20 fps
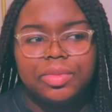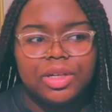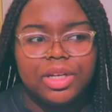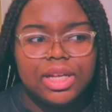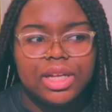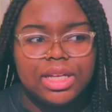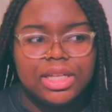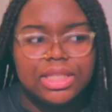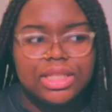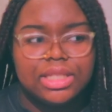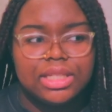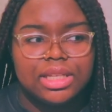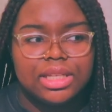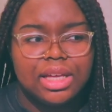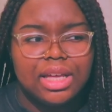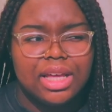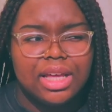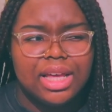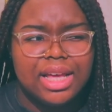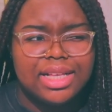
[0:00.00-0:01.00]
because
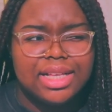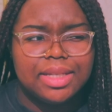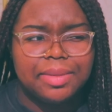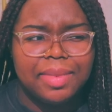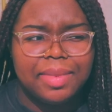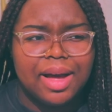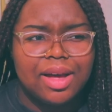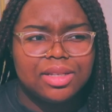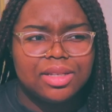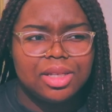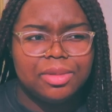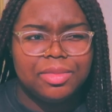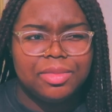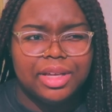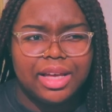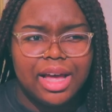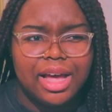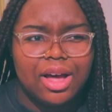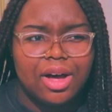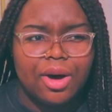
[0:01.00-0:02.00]
it's about some
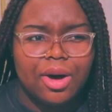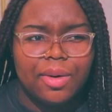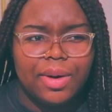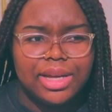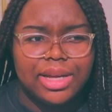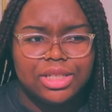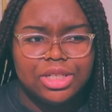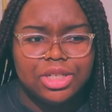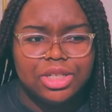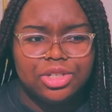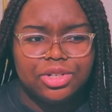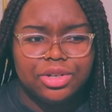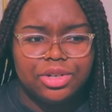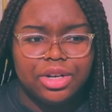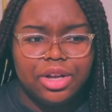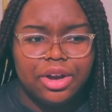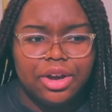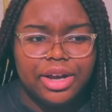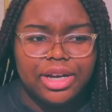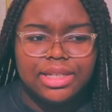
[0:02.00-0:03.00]
girl and she's doing
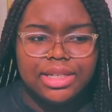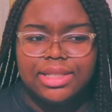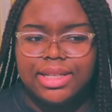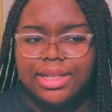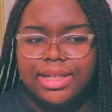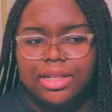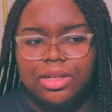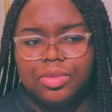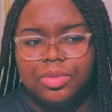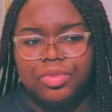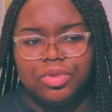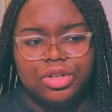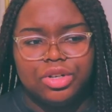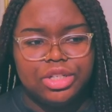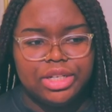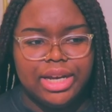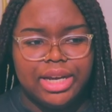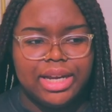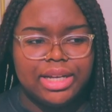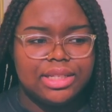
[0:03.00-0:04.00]
her extended
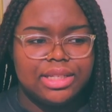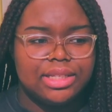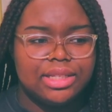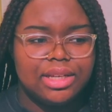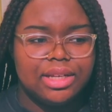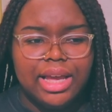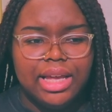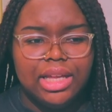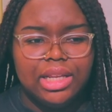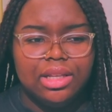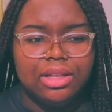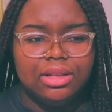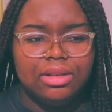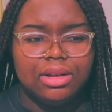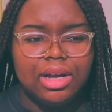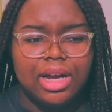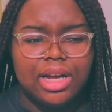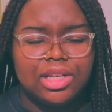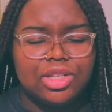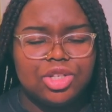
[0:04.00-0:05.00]
project
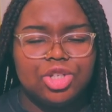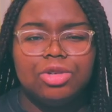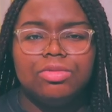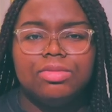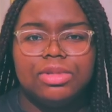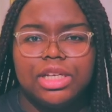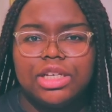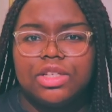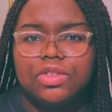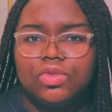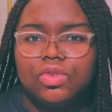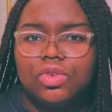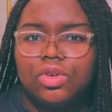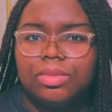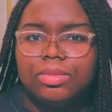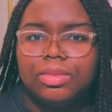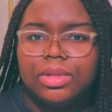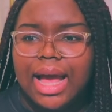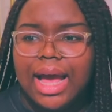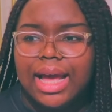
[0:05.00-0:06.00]
in, I assume, sixth
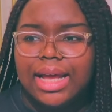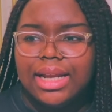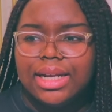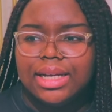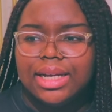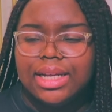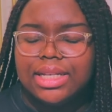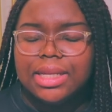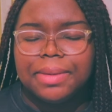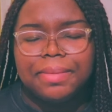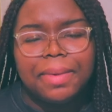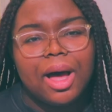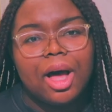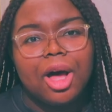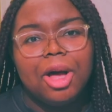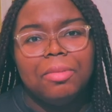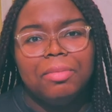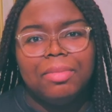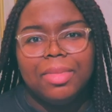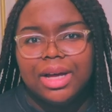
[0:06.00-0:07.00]
form. And it's
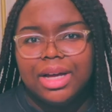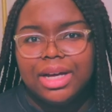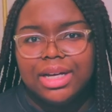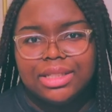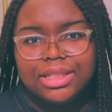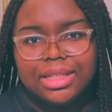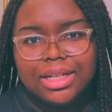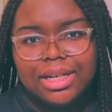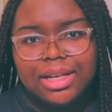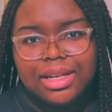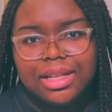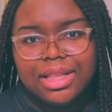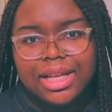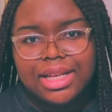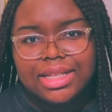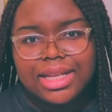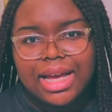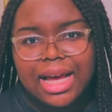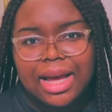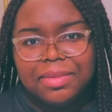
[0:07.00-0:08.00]
about a murder
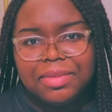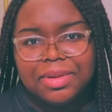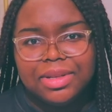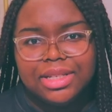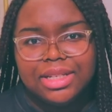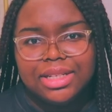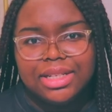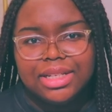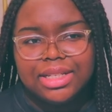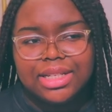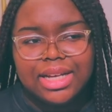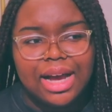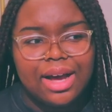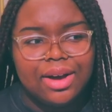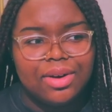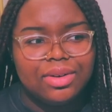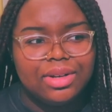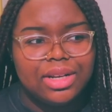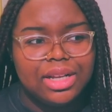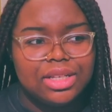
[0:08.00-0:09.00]
that's happened in the
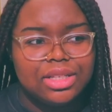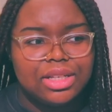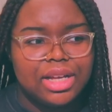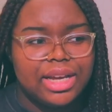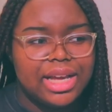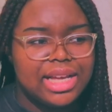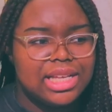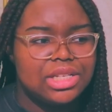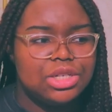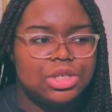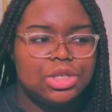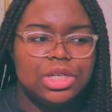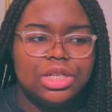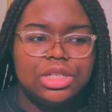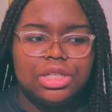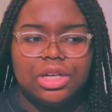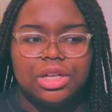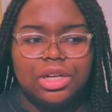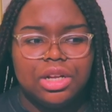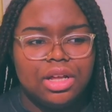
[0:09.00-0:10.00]
town and I guess
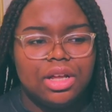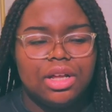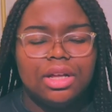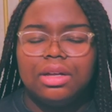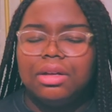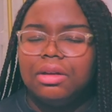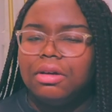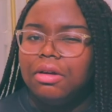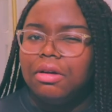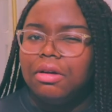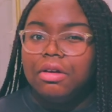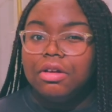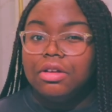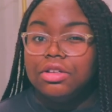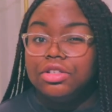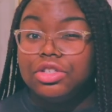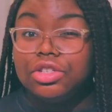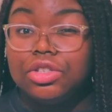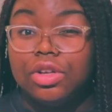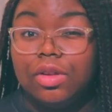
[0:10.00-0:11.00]
she's gonna
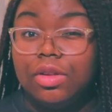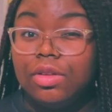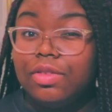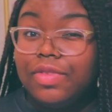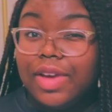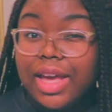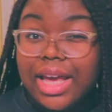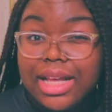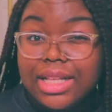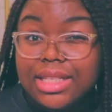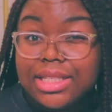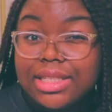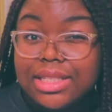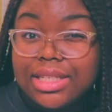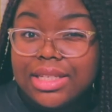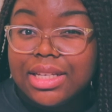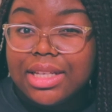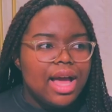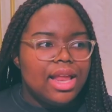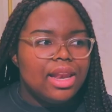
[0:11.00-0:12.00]
solve it.
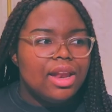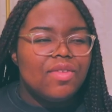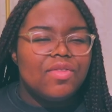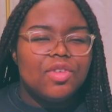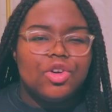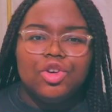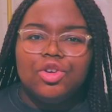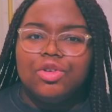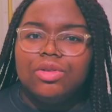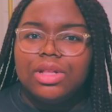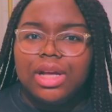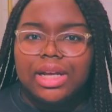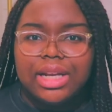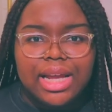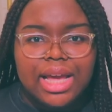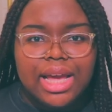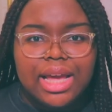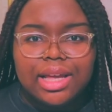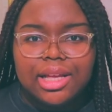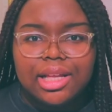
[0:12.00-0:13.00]
I love a
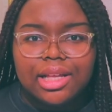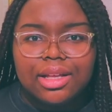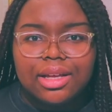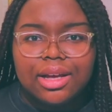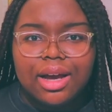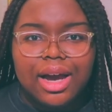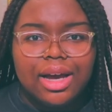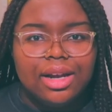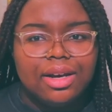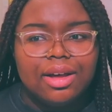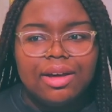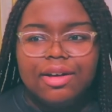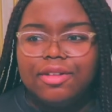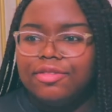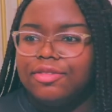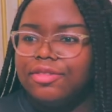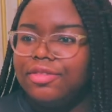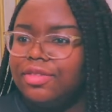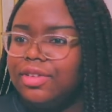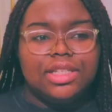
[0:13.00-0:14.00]
whodunit. I
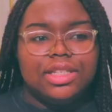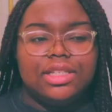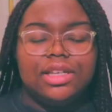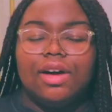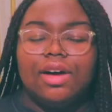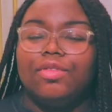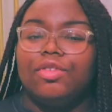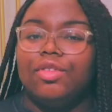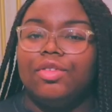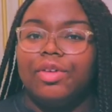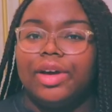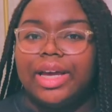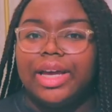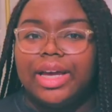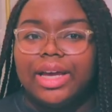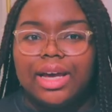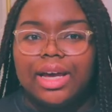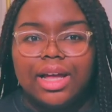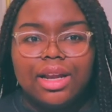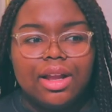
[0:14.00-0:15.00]
love
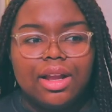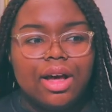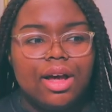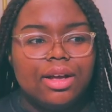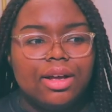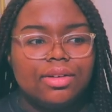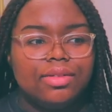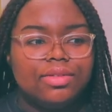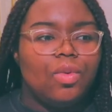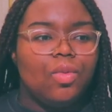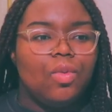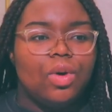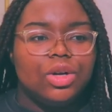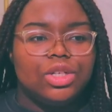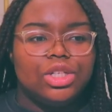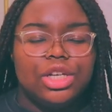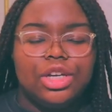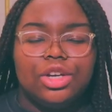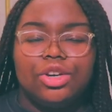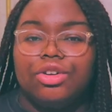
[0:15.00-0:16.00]
discovering, I love
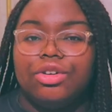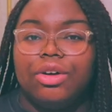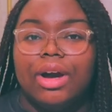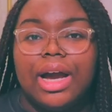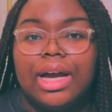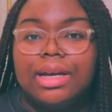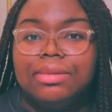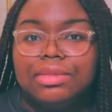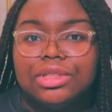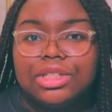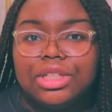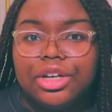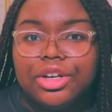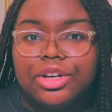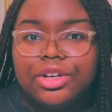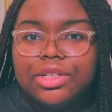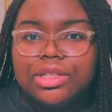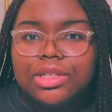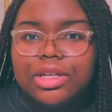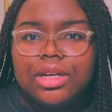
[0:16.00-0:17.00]
watching crime
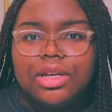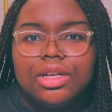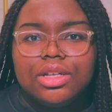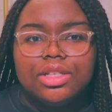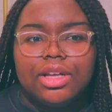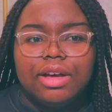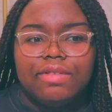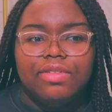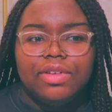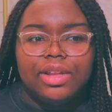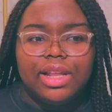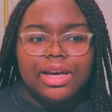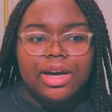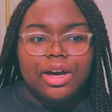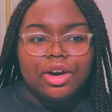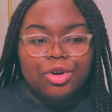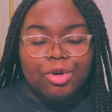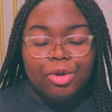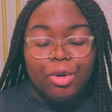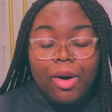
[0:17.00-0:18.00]
shows. So I feel like a
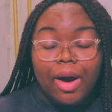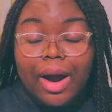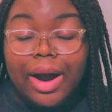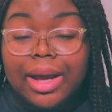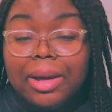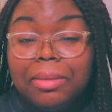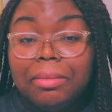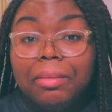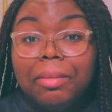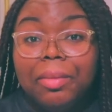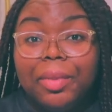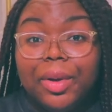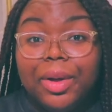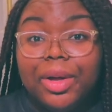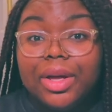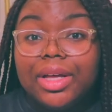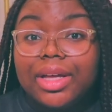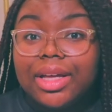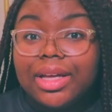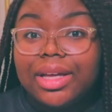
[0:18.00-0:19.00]
crime
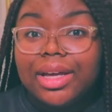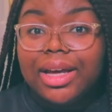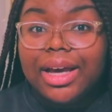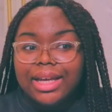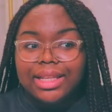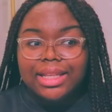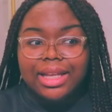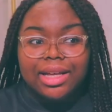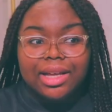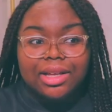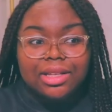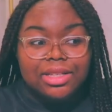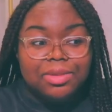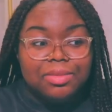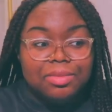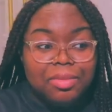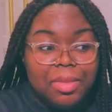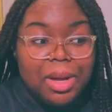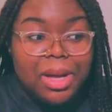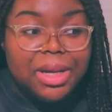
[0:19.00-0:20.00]
book and like a
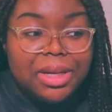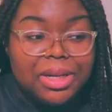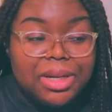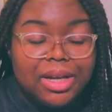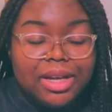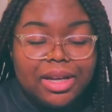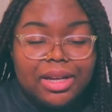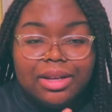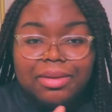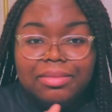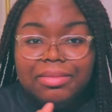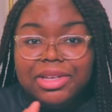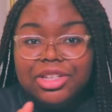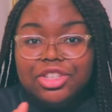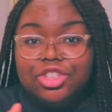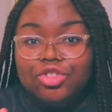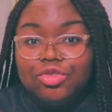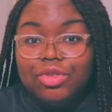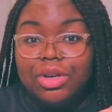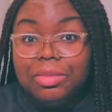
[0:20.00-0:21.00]
murder
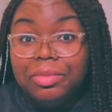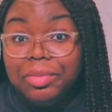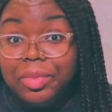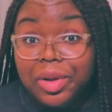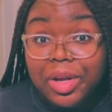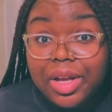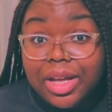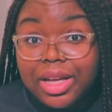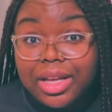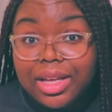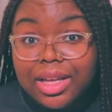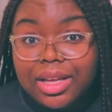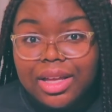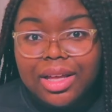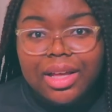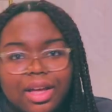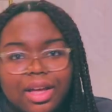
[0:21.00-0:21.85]
mystery book